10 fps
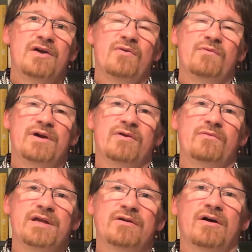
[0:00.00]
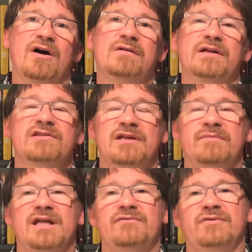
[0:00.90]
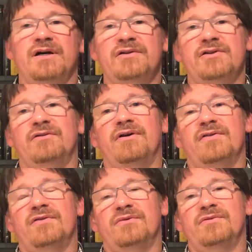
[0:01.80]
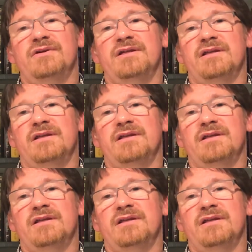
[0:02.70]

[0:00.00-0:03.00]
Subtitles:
where we are all at some level under authority,